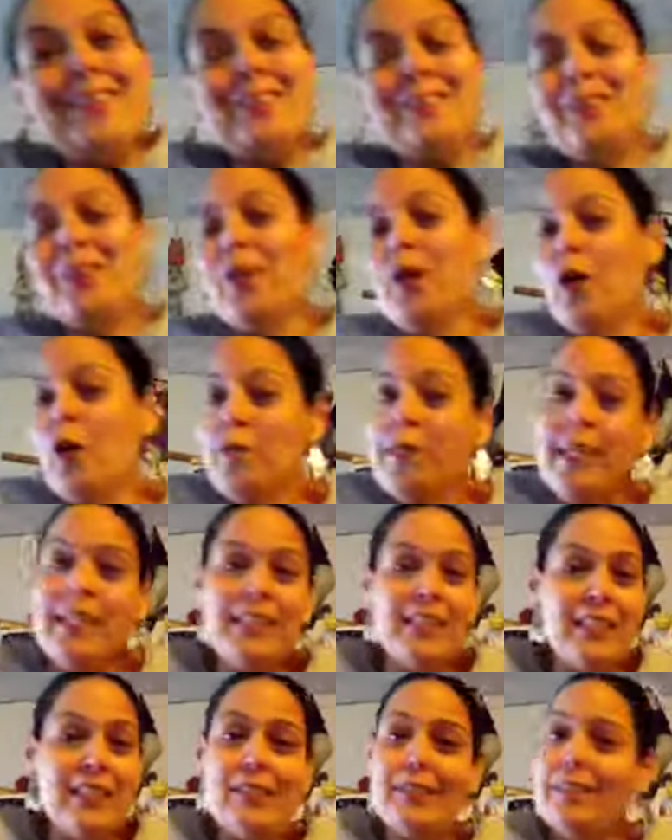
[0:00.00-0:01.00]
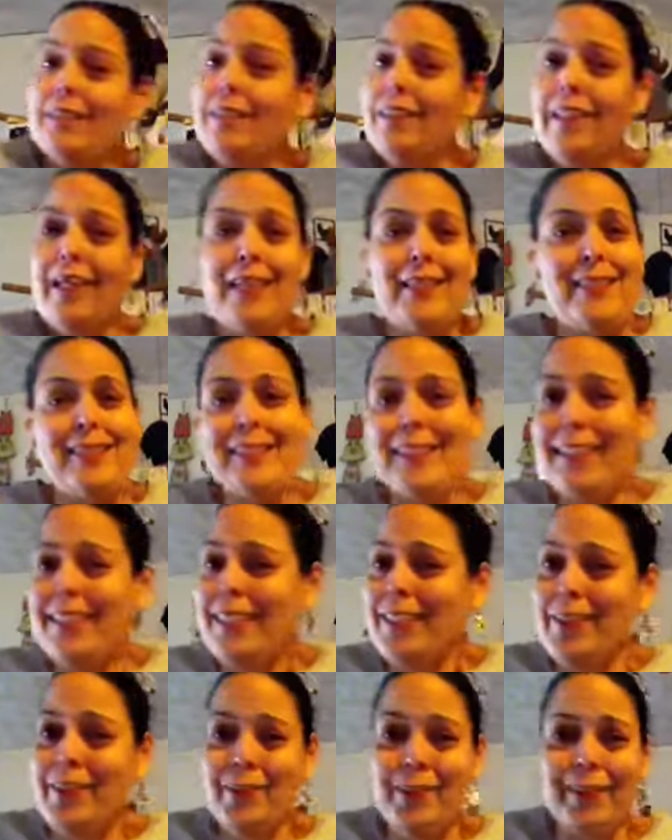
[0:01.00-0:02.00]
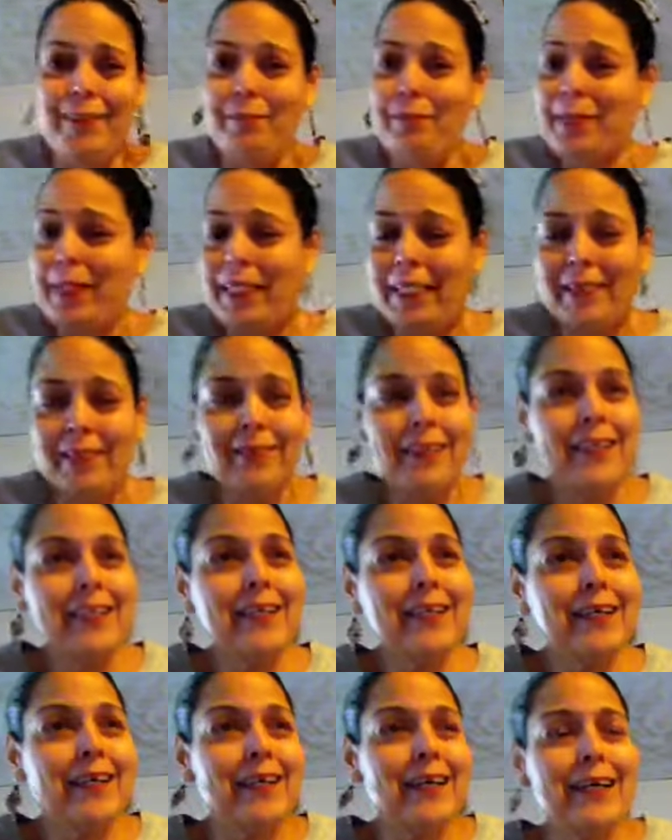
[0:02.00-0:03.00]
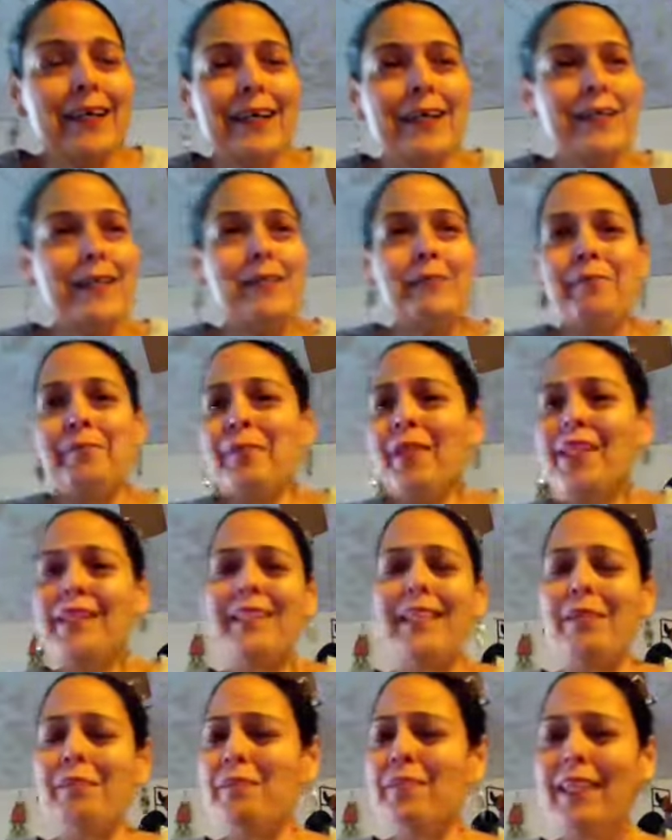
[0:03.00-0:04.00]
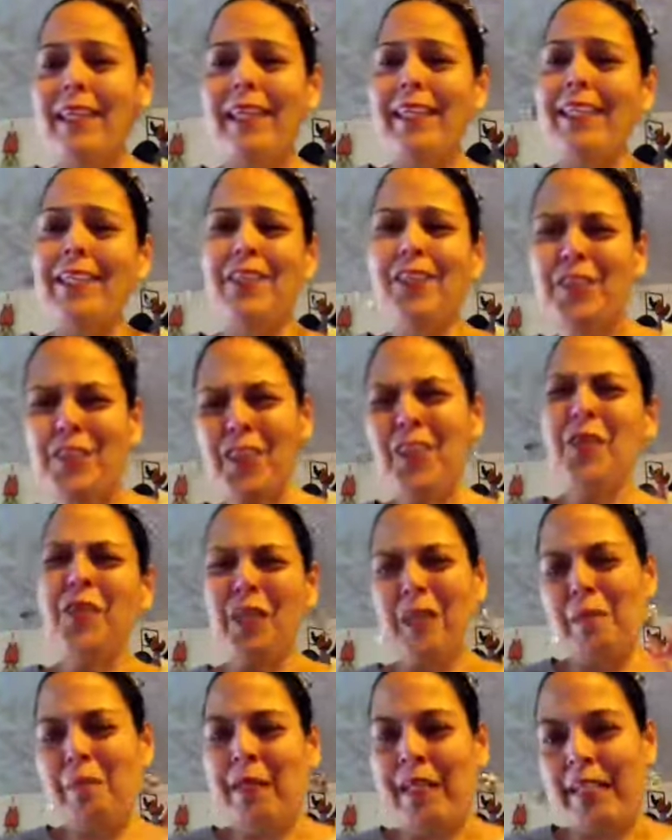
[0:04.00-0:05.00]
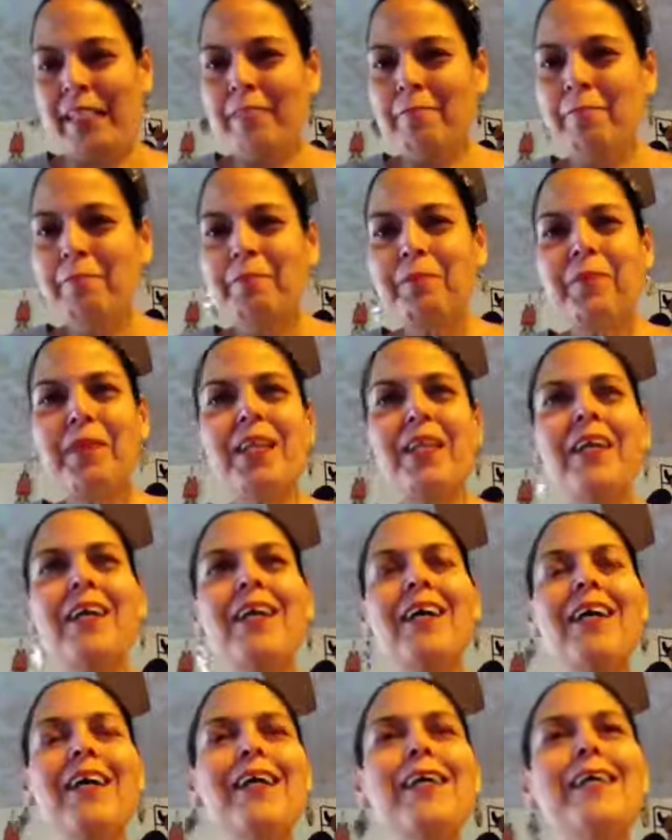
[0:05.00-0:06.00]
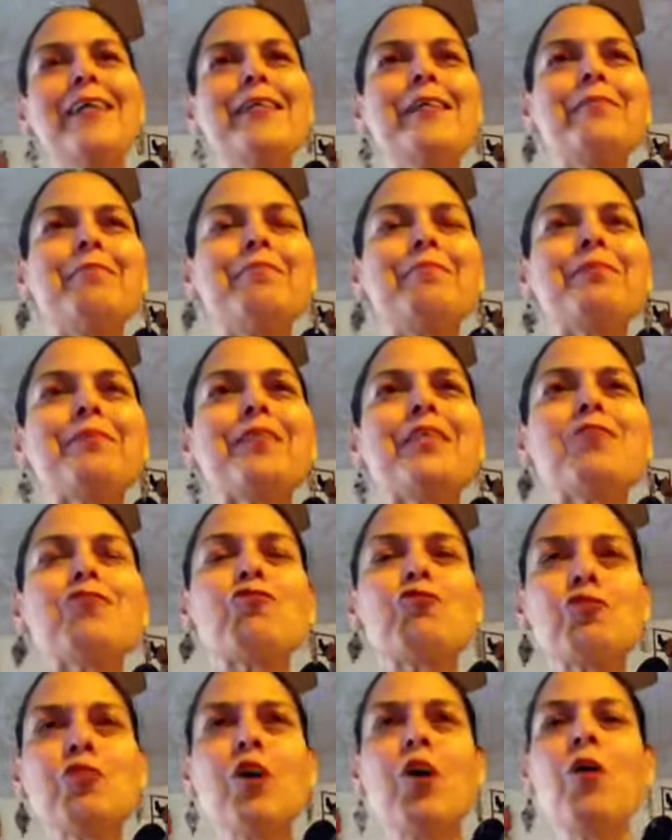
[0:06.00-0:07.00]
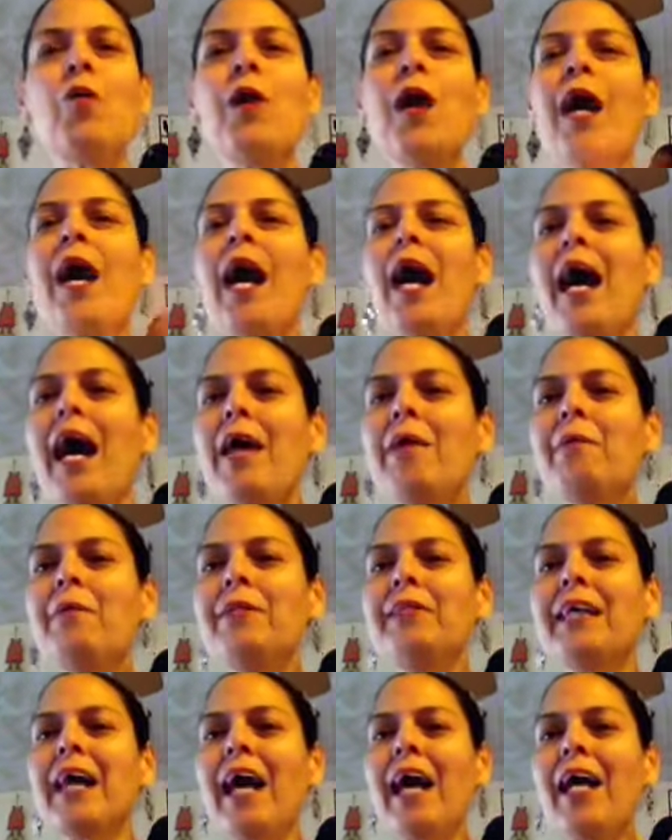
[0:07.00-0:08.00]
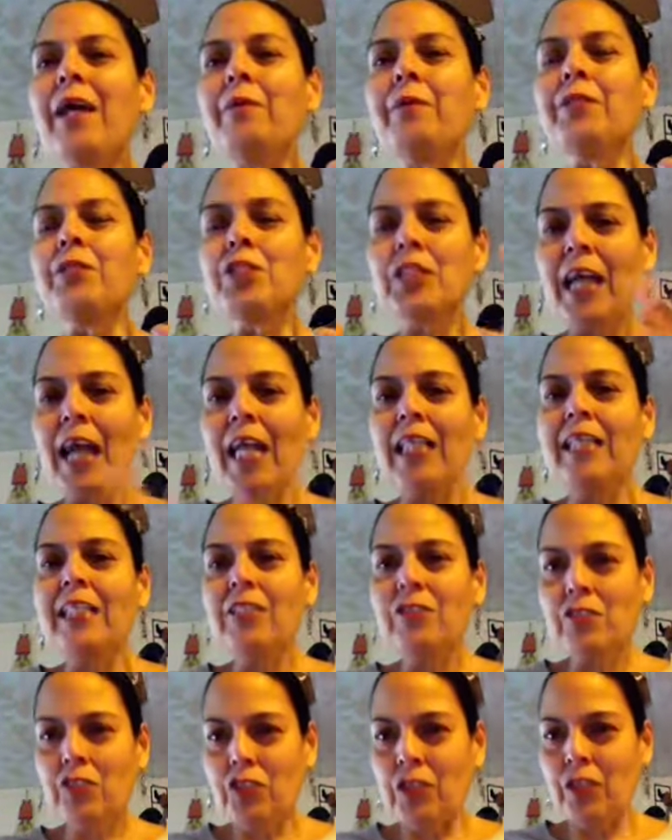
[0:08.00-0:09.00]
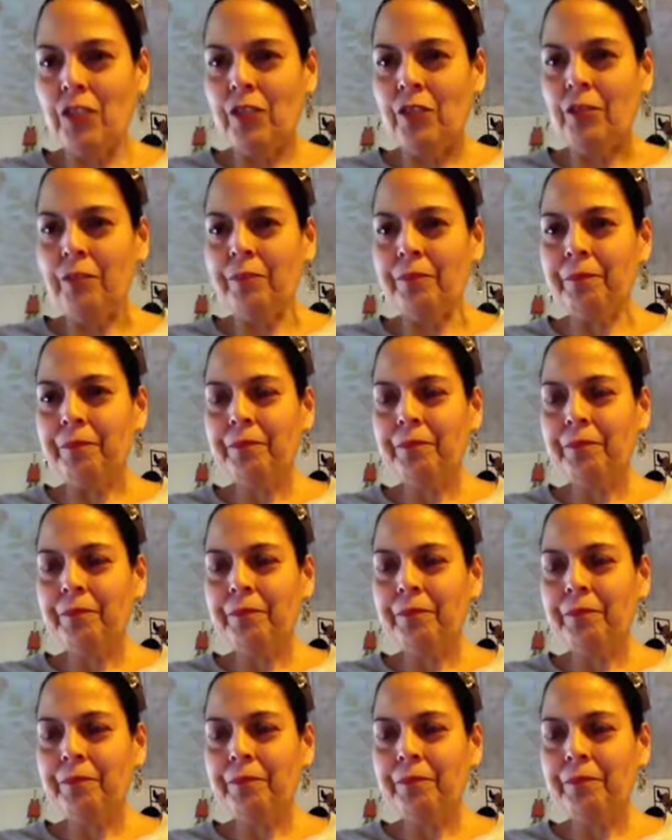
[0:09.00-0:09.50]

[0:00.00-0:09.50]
don't know, they just look a lot skinnier than me. Um, not that I'm skinny, you know what I mean. Um, so I would I would challenge you